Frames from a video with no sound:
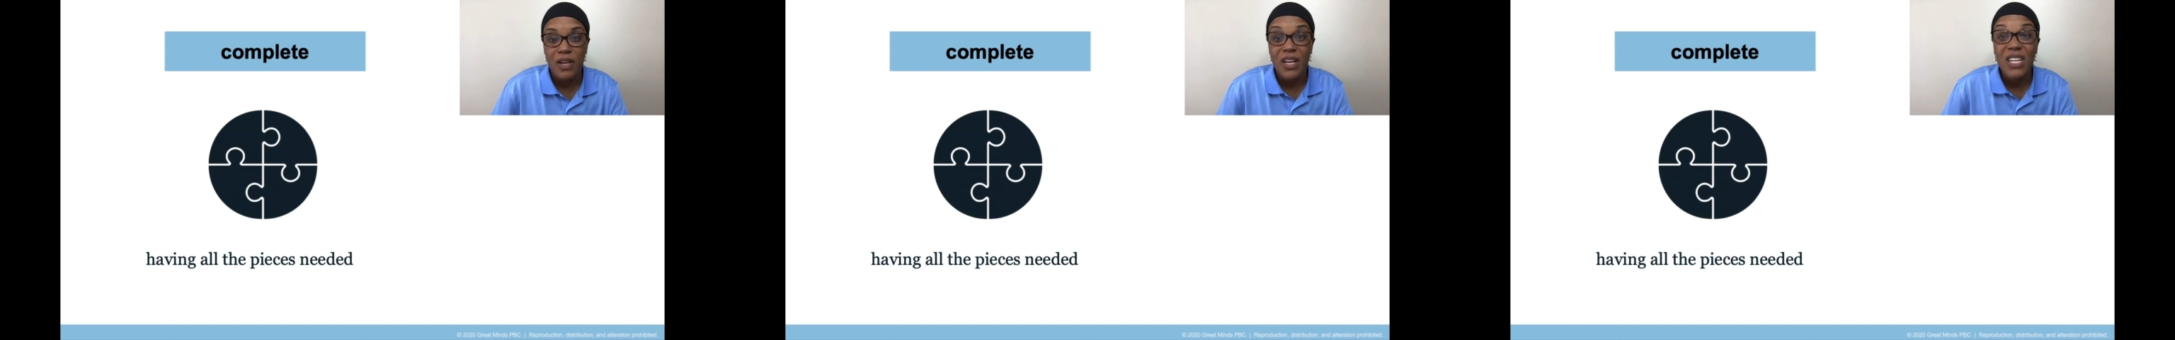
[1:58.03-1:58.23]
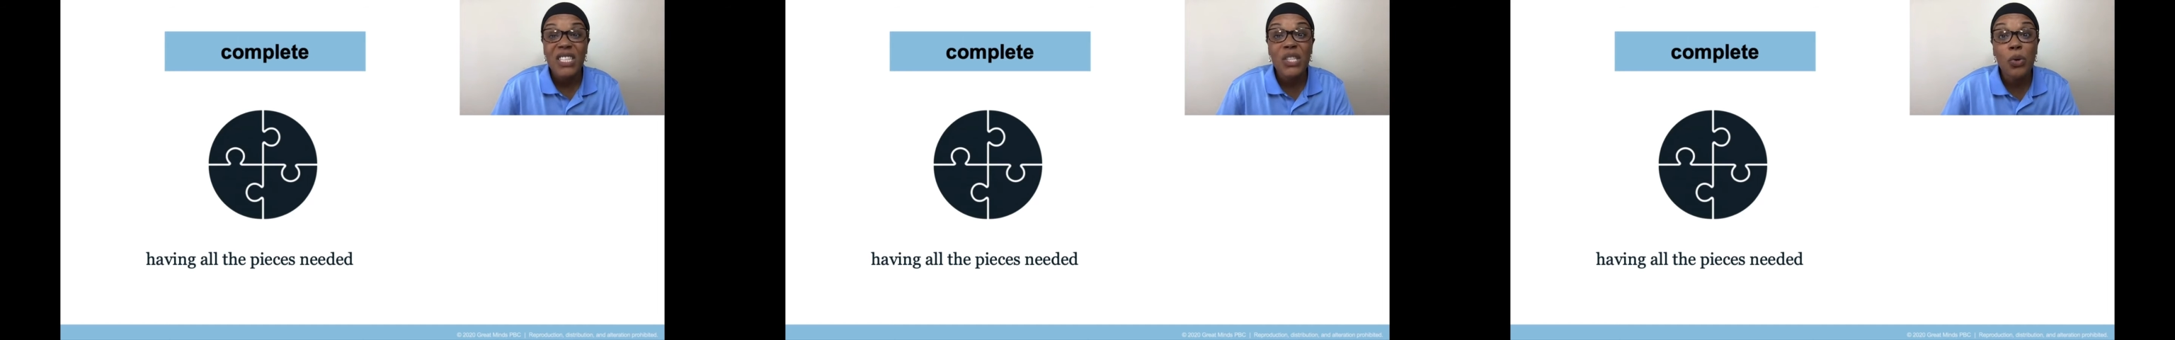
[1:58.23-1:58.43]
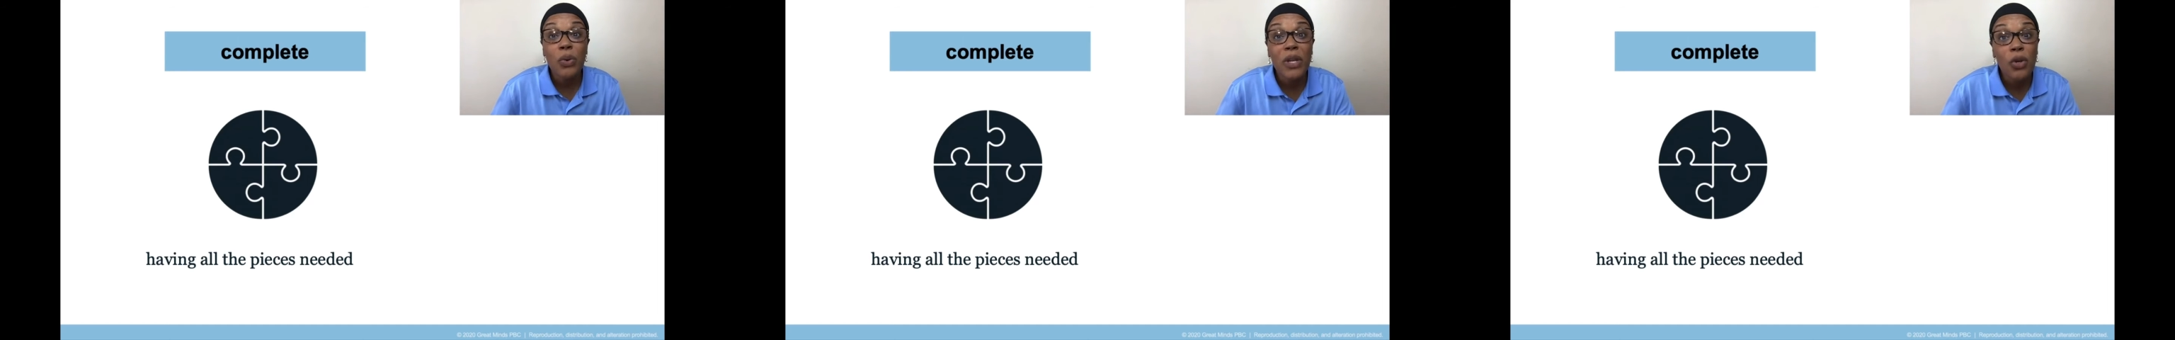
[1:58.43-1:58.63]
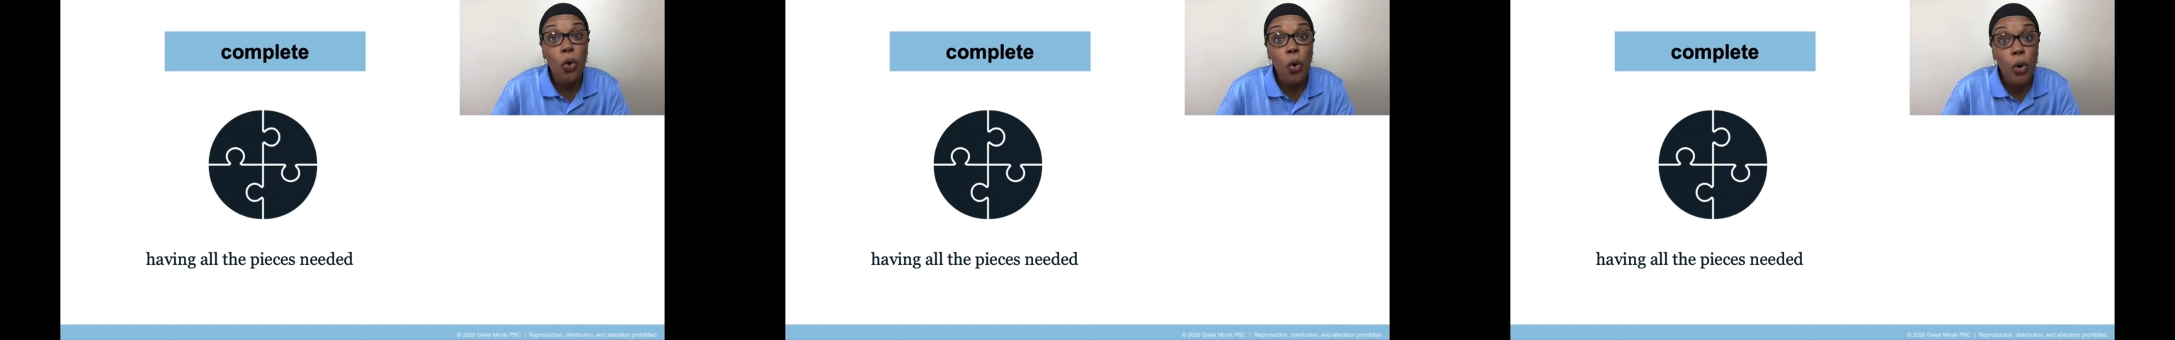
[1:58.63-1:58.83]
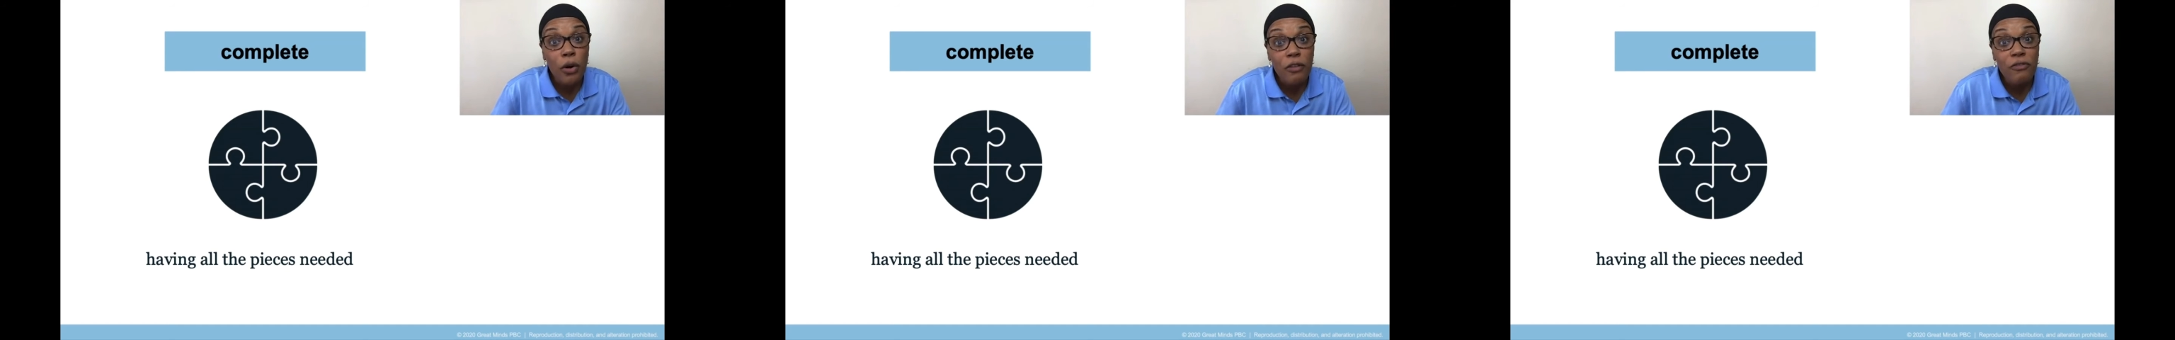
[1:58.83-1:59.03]
So in
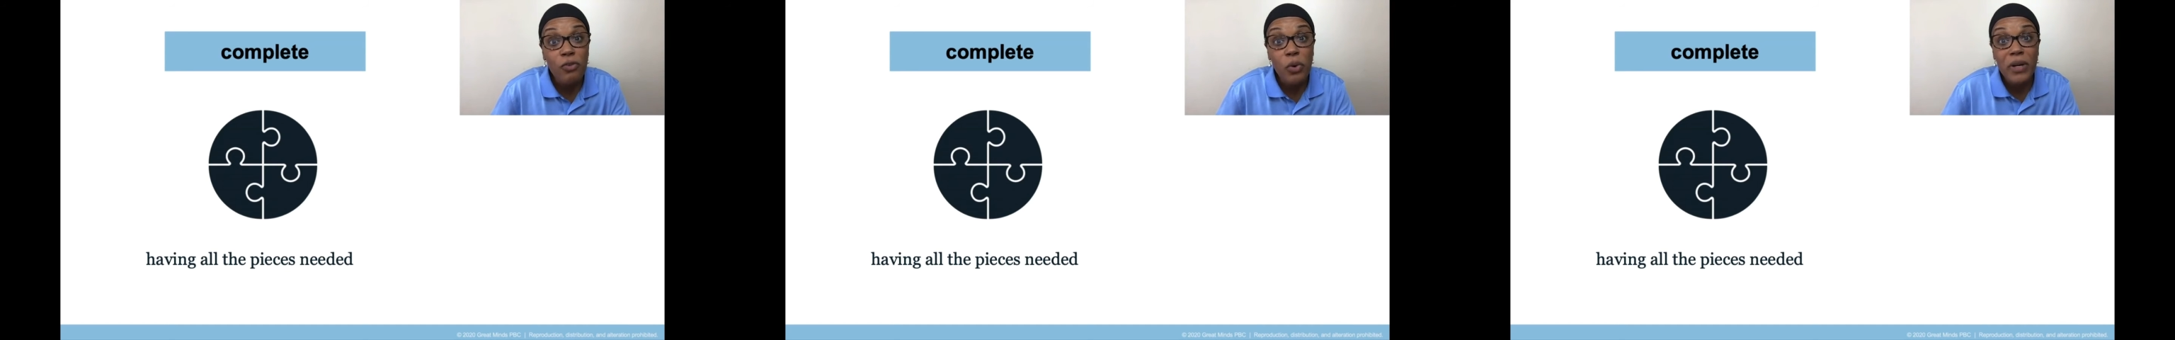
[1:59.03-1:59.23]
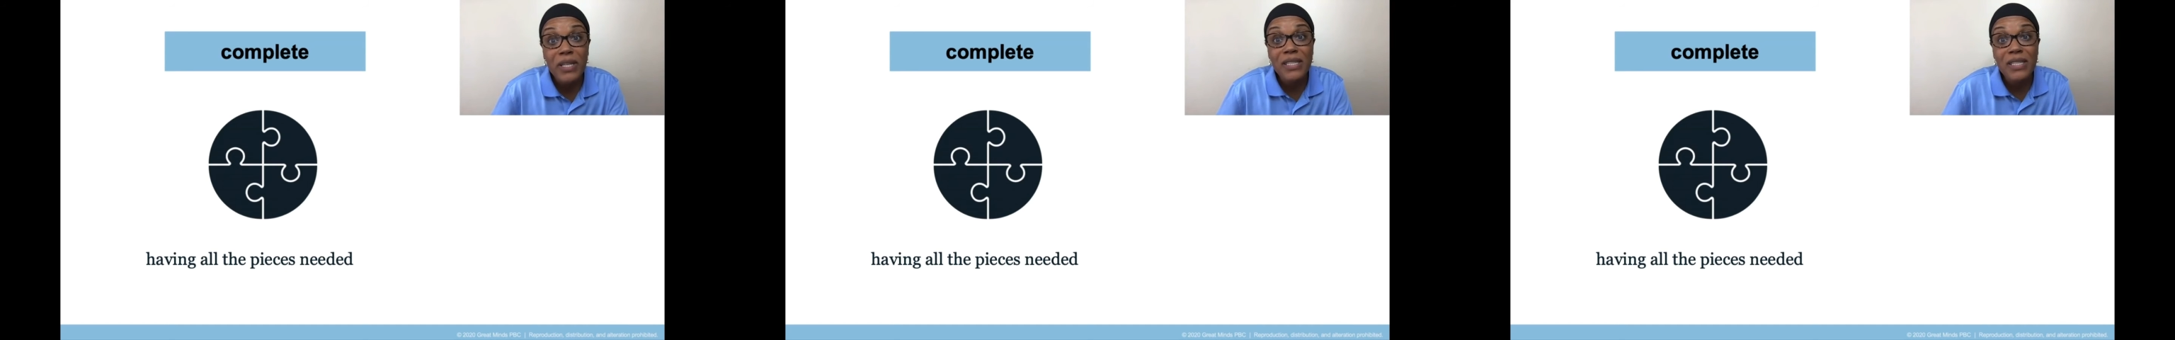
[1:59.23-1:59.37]
order for a